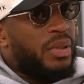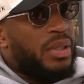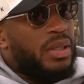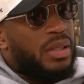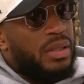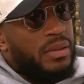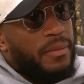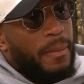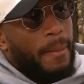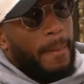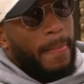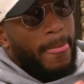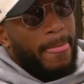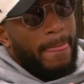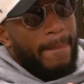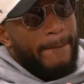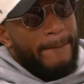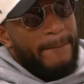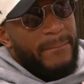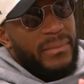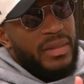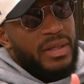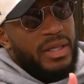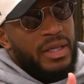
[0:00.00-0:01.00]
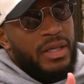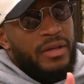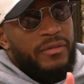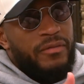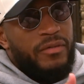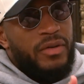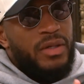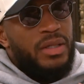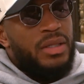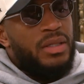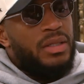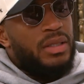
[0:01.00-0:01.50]
But
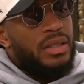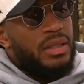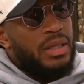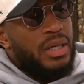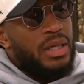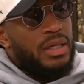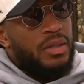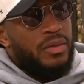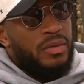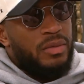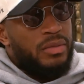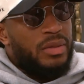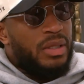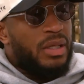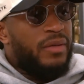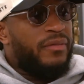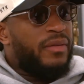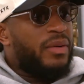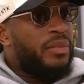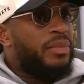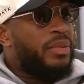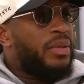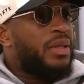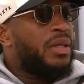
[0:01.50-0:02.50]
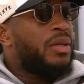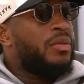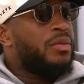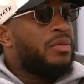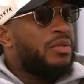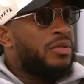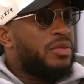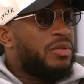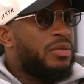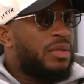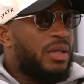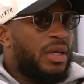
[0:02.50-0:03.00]
if we in the locker room together, if I'm
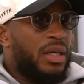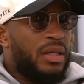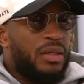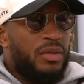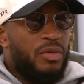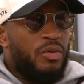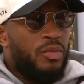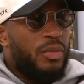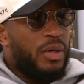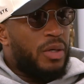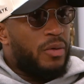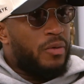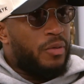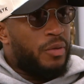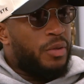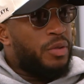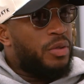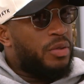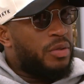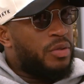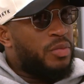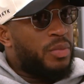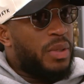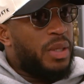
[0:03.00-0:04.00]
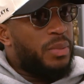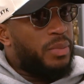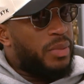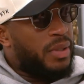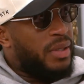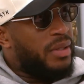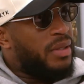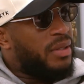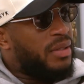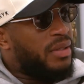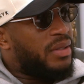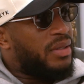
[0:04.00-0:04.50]
playing with you, like, you my
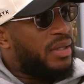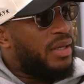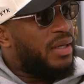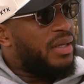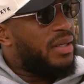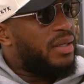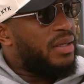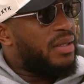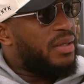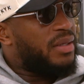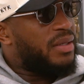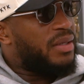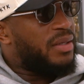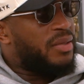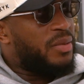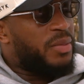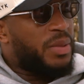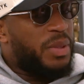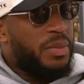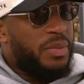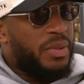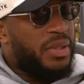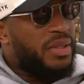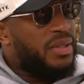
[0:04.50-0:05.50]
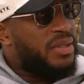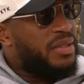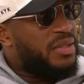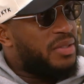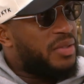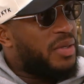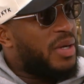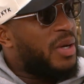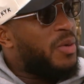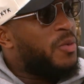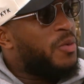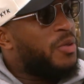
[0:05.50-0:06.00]
brother. Like, you're my brother.
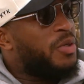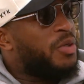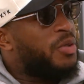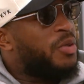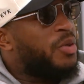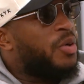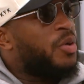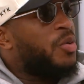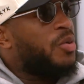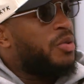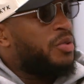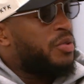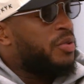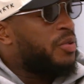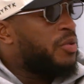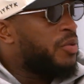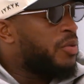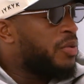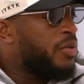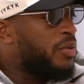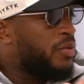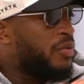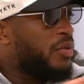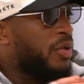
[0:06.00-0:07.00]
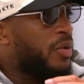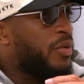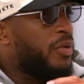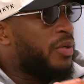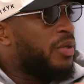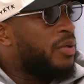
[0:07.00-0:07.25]
So I want to know what you're going through.